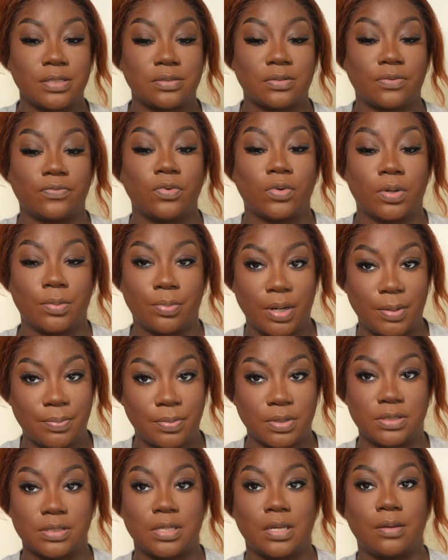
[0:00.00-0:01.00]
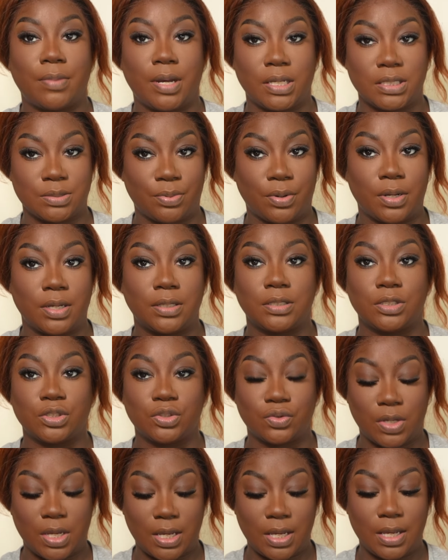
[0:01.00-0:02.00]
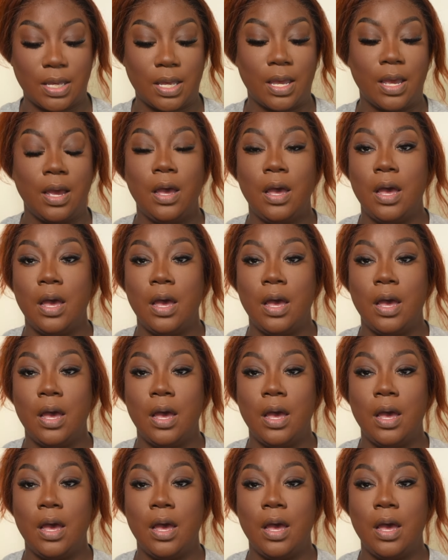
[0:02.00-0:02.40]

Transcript: So if you want to prep your skin by spraying this, you can.